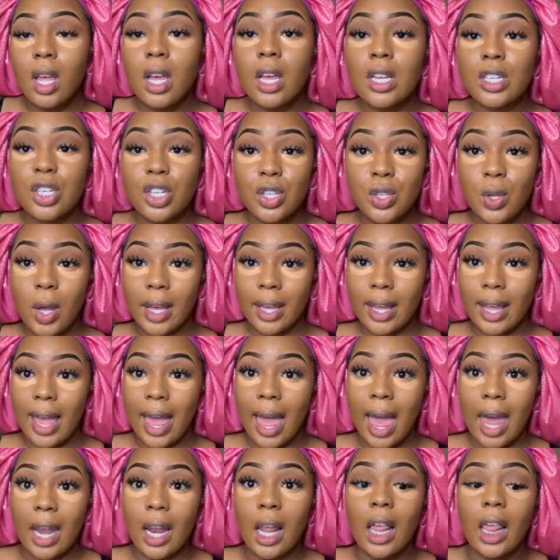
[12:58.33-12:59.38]
Just so I can
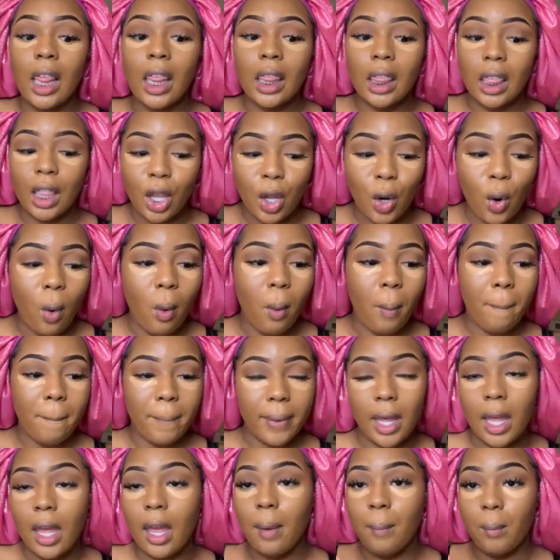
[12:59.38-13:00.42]
add a little
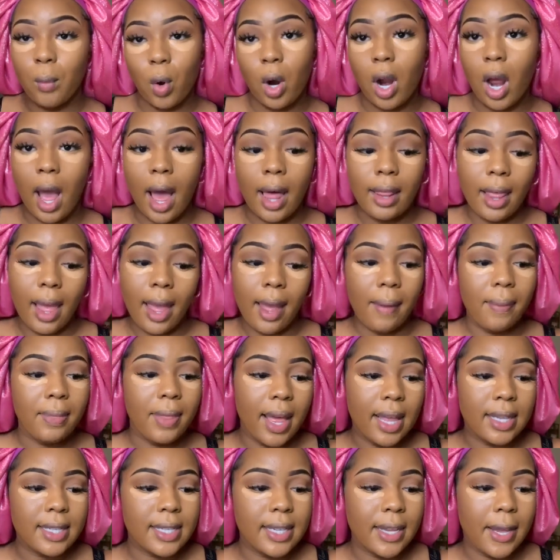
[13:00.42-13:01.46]
bit more highlight.
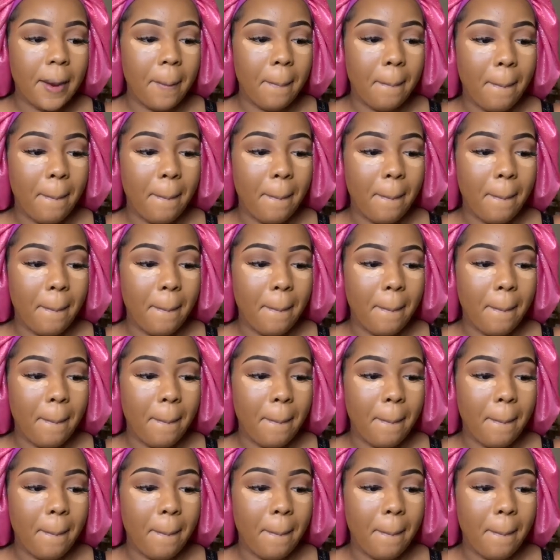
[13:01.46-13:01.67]
That's it.